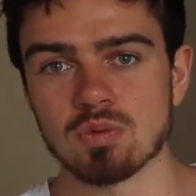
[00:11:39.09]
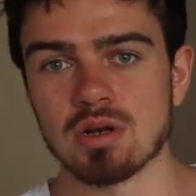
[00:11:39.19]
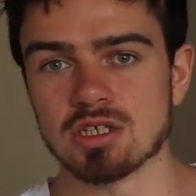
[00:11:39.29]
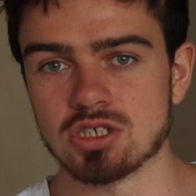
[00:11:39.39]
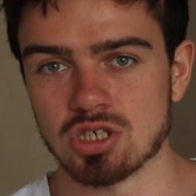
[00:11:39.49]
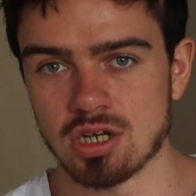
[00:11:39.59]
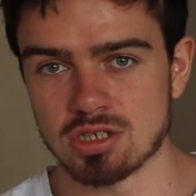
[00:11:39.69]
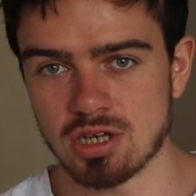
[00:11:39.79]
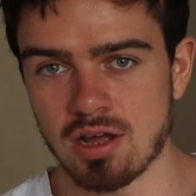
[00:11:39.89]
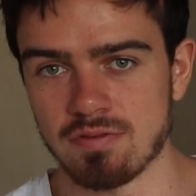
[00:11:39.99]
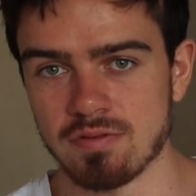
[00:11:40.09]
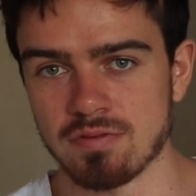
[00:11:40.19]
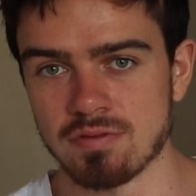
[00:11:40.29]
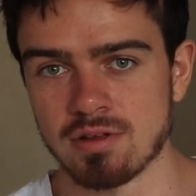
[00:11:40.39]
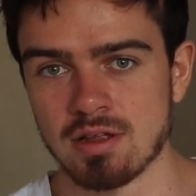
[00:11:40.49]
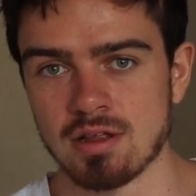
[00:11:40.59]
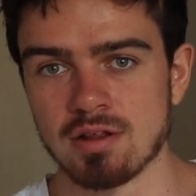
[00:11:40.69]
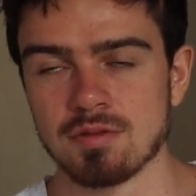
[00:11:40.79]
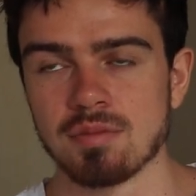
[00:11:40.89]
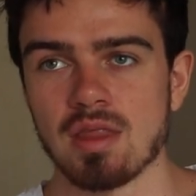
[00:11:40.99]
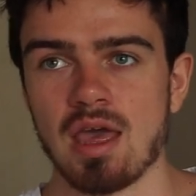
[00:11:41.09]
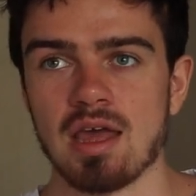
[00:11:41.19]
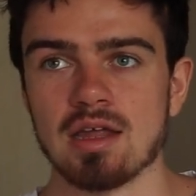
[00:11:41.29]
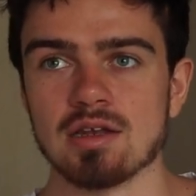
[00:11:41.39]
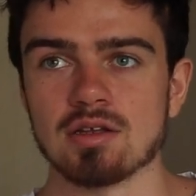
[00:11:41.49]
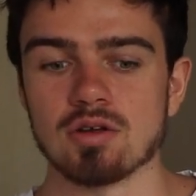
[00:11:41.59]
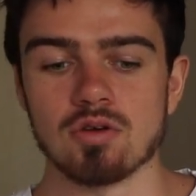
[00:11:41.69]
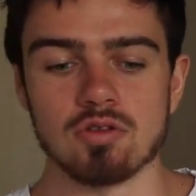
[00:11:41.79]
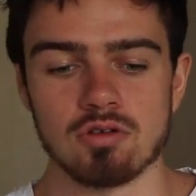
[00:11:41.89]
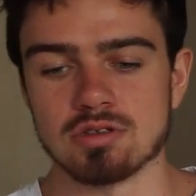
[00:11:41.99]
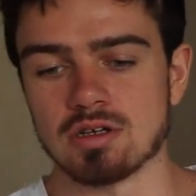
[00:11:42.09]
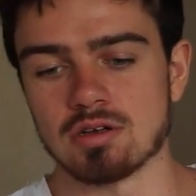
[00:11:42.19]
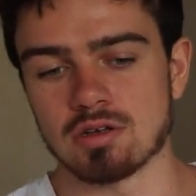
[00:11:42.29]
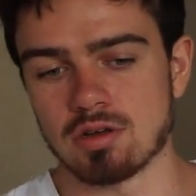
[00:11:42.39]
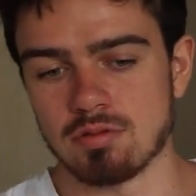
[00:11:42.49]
what it's judged off of. And there's a